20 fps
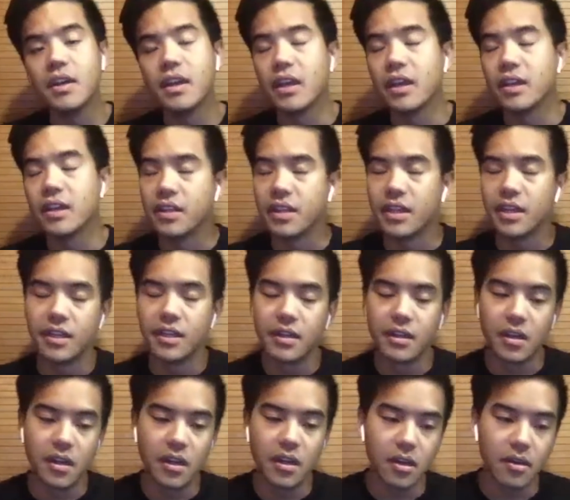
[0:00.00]
And then
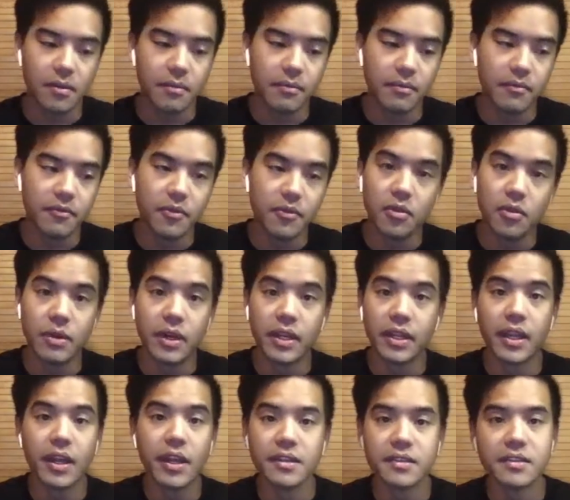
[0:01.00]
um, for Reg
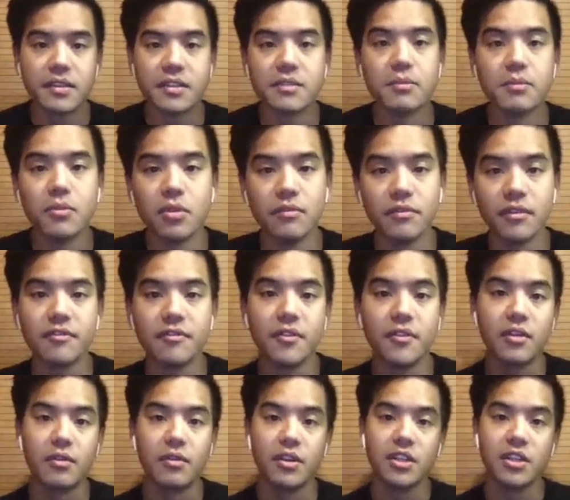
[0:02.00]
S, it's more of a
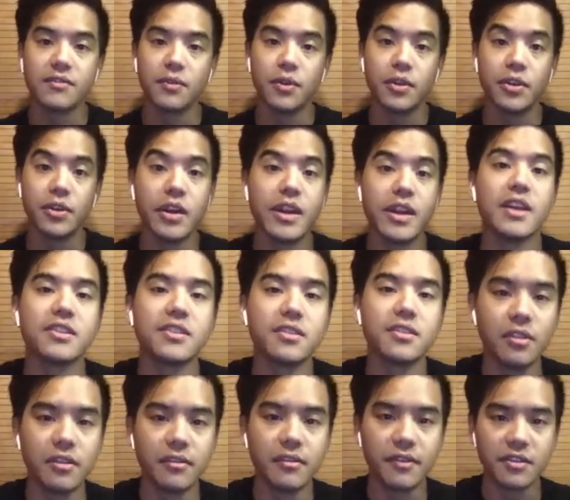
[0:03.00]
fundraise for
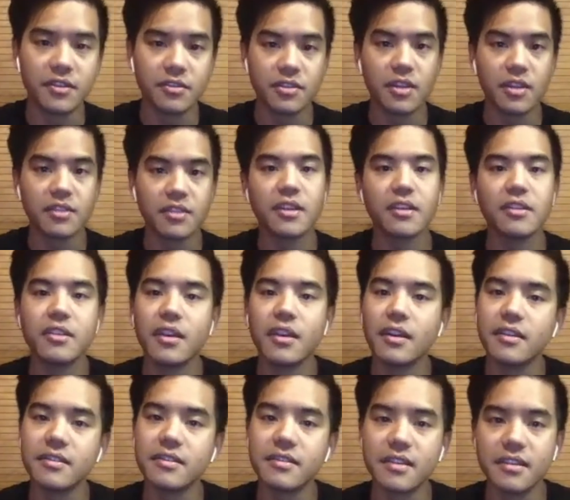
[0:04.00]
international investors outside the
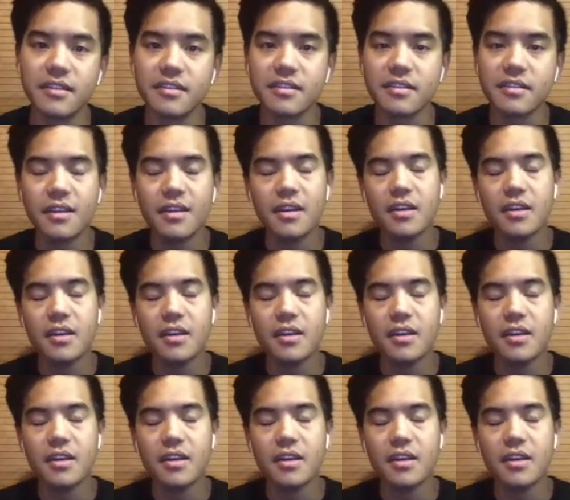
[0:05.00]
United States.